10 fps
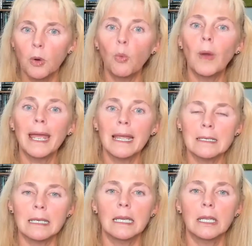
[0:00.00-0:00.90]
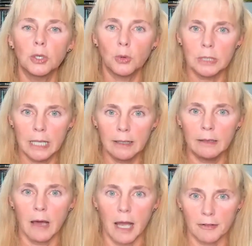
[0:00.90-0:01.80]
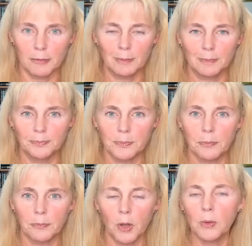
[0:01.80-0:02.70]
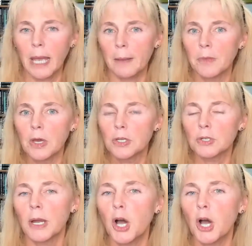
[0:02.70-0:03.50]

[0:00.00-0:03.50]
ways in your daily life. Okay, so I